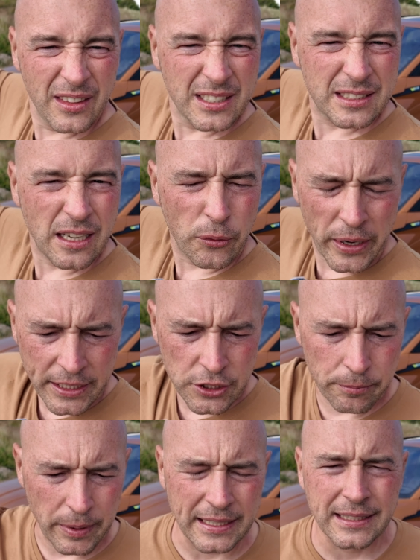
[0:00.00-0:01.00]
this
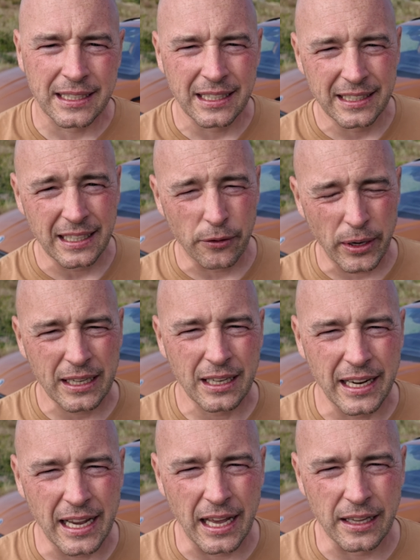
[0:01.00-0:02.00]
direction, basically
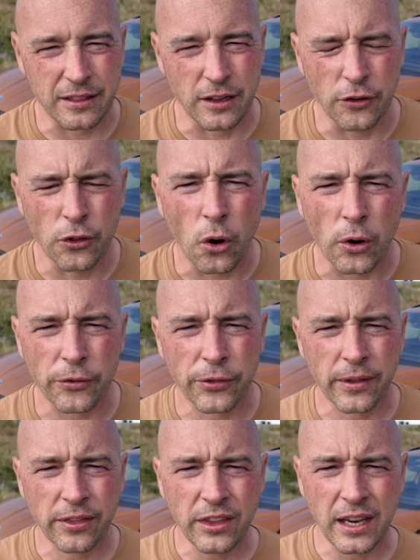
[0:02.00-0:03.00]
directly at the North
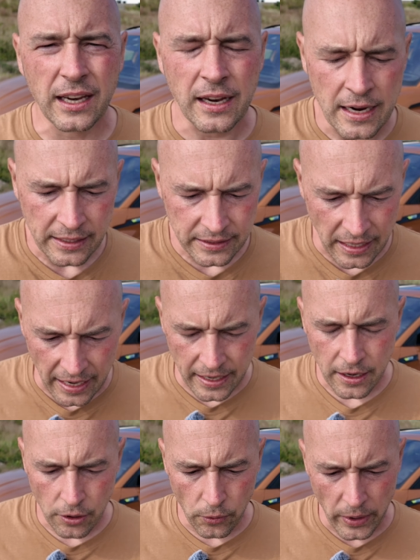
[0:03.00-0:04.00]
Sea,
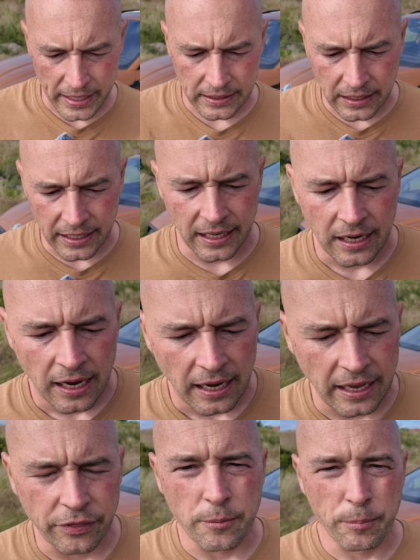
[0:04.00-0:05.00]
directly
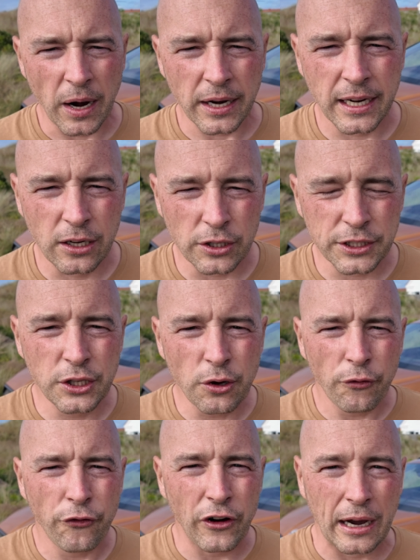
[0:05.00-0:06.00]
at the parking lot.
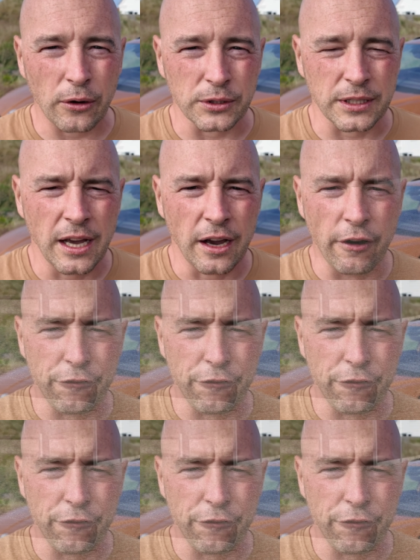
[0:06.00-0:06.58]
You found a